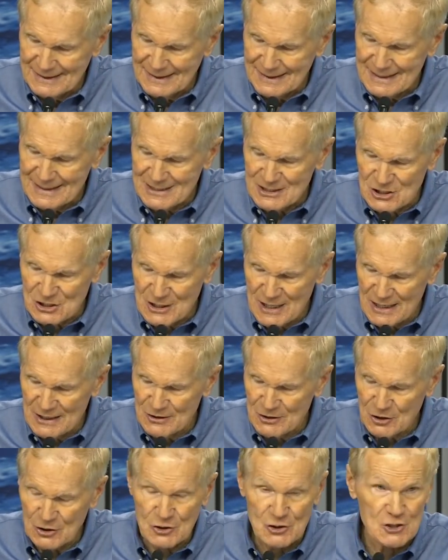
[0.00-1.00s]
is
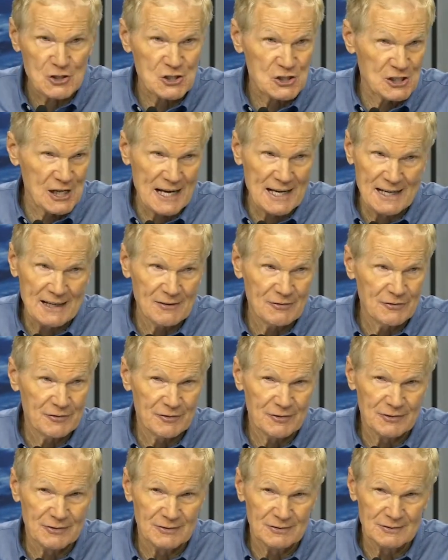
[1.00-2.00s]
neither
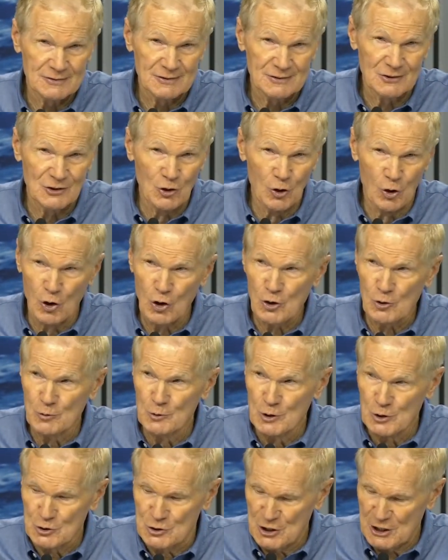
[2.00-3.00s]
safe nor
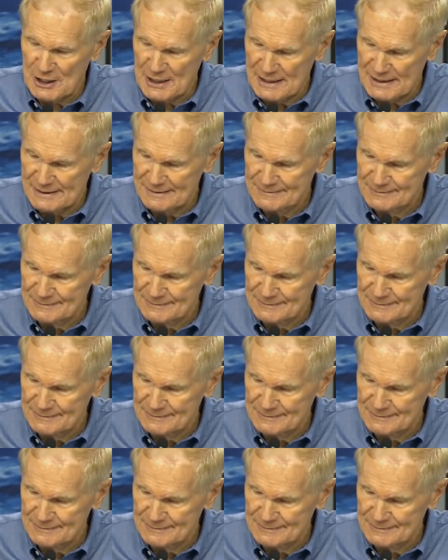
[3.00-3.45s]
routine.